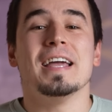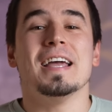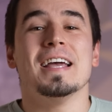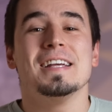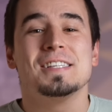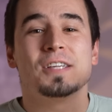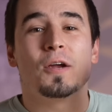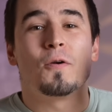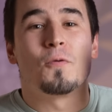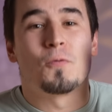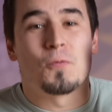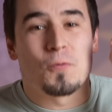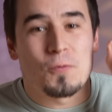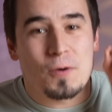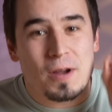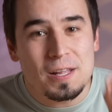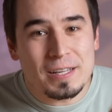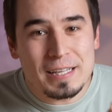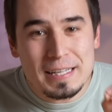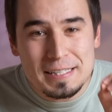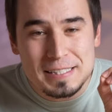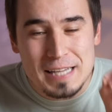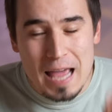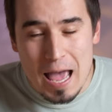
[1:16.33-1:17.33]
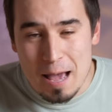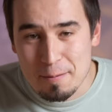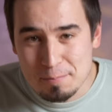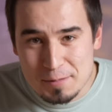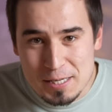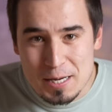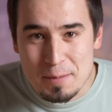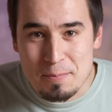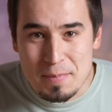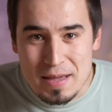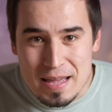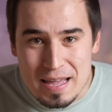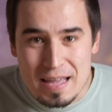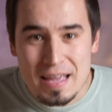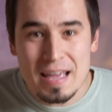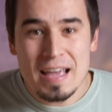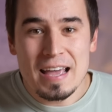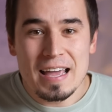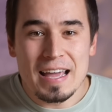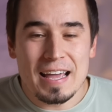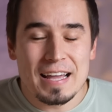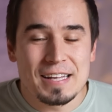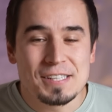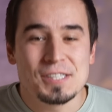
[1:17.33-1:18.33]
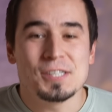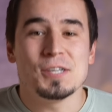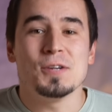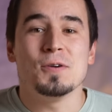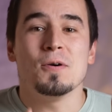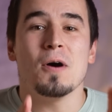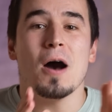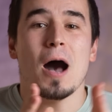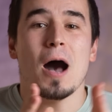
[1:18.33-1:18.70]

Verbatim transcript: is really tempting me into